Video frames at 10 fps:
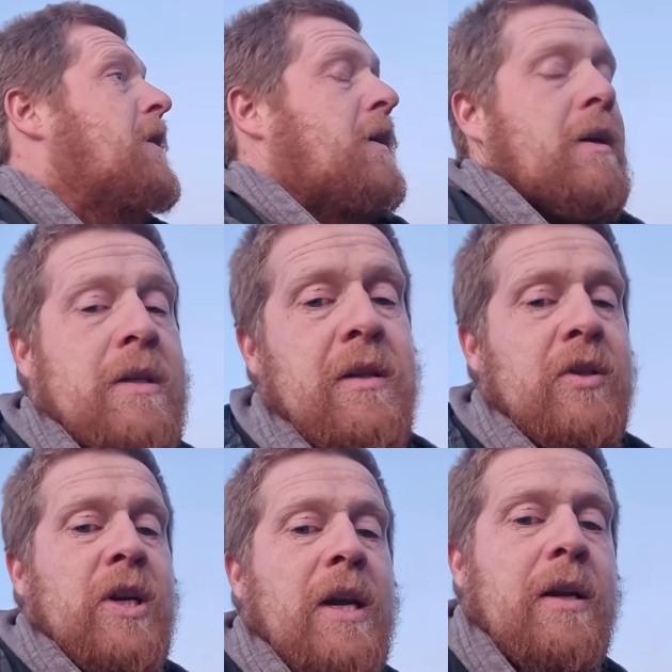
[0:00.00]
into the
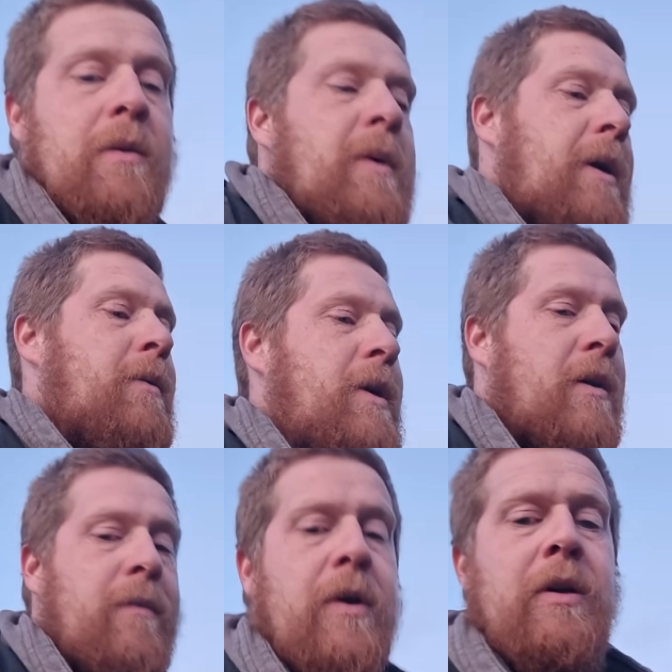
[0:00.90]
shed, where it will get
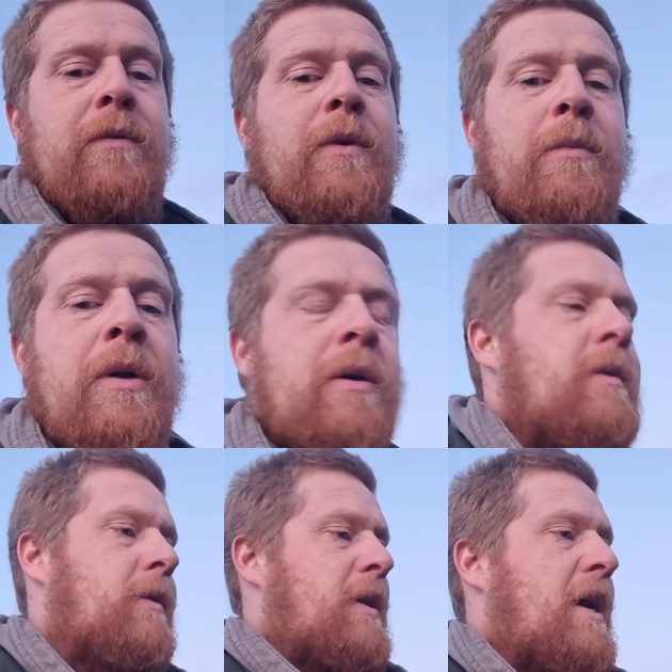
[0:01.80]
converted from
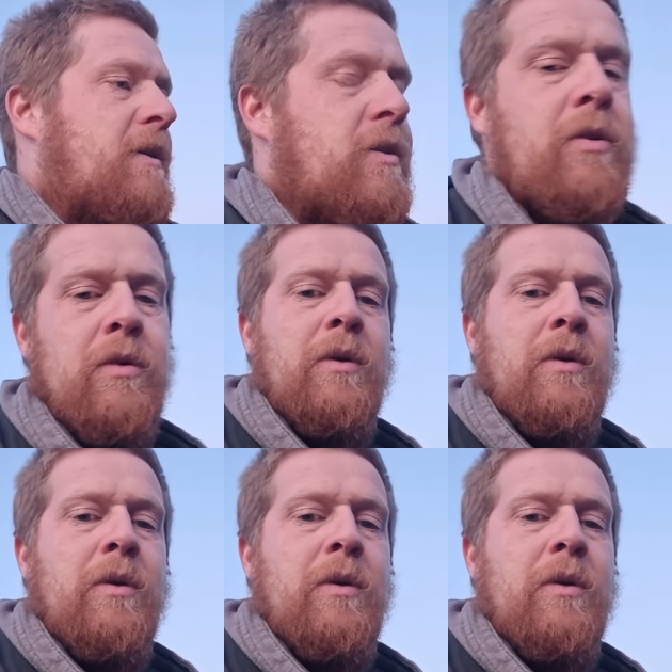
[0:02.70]
that to